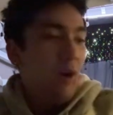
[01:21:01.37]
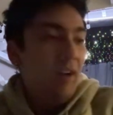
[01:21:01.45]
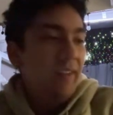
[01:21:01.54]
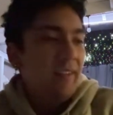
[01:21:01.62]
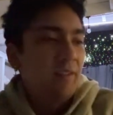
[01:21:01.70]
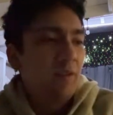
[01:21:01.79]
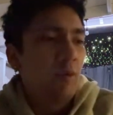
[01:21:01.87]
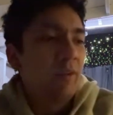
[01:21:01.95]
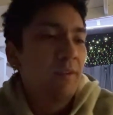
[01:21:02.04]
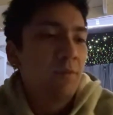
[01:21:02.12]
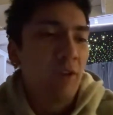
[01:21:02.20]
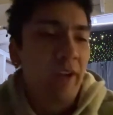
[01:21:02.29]
But honestly, if
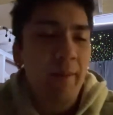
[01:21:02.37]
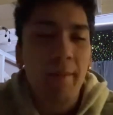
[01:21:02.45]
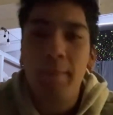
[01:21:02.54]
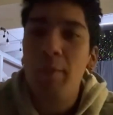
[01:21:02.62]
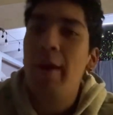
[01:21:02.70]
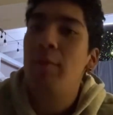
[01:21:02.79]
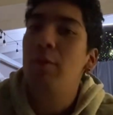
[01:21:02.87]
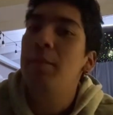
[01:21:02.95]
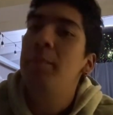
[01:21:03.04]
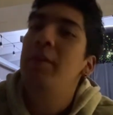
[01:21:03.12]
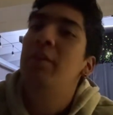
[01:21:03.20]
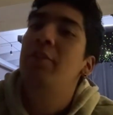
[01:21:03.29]
it wasn't for him, I probably
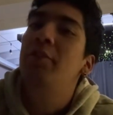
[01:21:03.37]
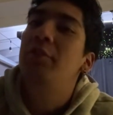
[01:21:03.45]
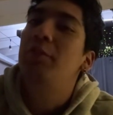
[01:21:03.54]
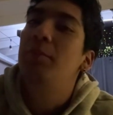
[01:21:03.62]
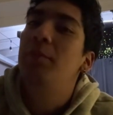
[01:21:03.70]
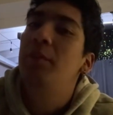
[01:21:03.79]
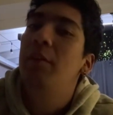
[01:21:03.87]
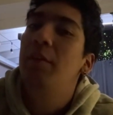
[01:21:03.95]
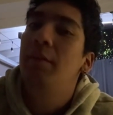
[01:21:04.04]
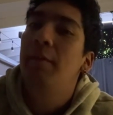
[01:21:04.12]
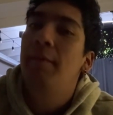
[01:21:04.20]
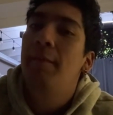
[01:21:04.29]
wouldn't be on YouTube,
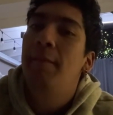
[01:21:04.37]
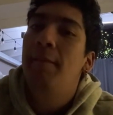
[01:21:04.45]
so.